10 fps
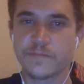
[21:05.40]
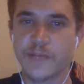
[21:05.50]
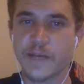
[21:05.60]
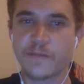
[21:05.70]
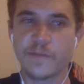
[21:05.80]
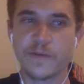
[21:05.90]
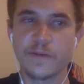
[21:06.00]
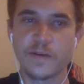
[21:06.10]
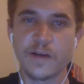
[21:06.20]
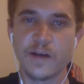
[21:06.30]
damned
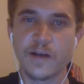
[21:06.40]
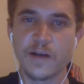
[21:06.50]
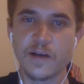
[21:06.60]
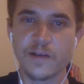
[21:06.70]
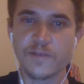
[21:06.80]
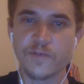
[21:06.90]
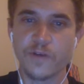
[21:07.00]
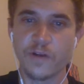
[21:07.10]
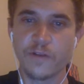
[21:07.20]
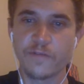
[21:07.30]
be us for
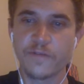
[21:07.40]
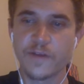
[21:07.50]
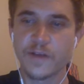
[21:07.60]
all of,